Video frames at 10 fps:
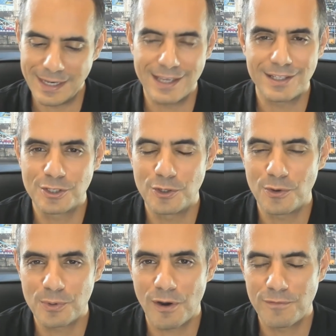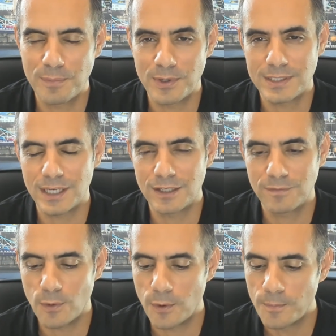the
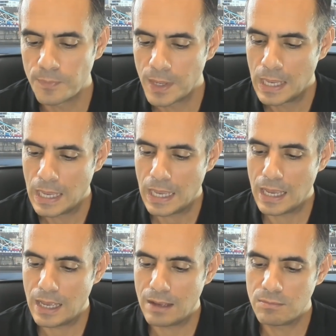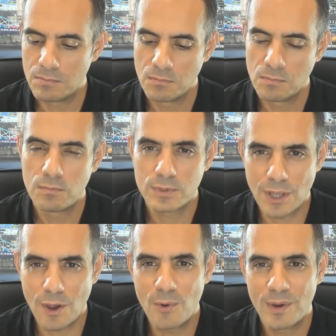12.64.
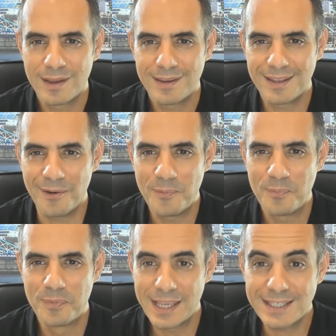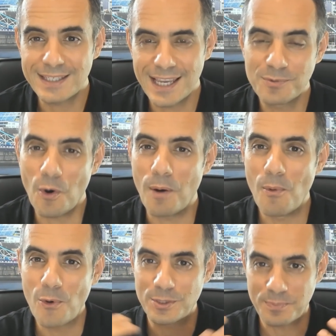So, you know, this is what a
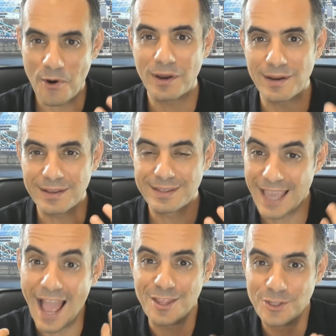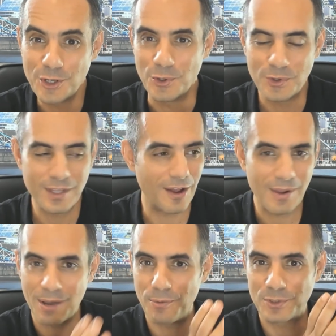mortgage broker can do. You know,
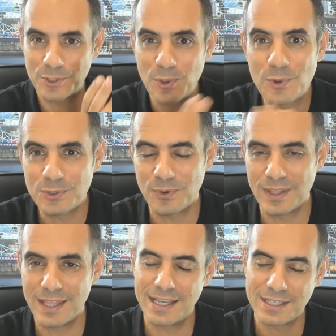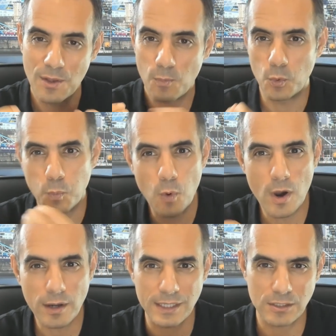it will source all of this, would
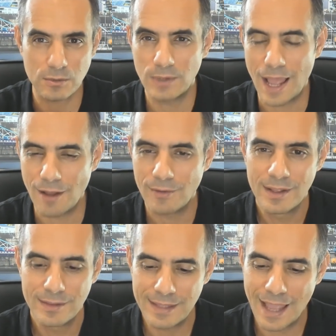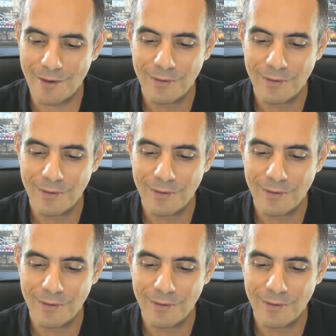work this all out. Now,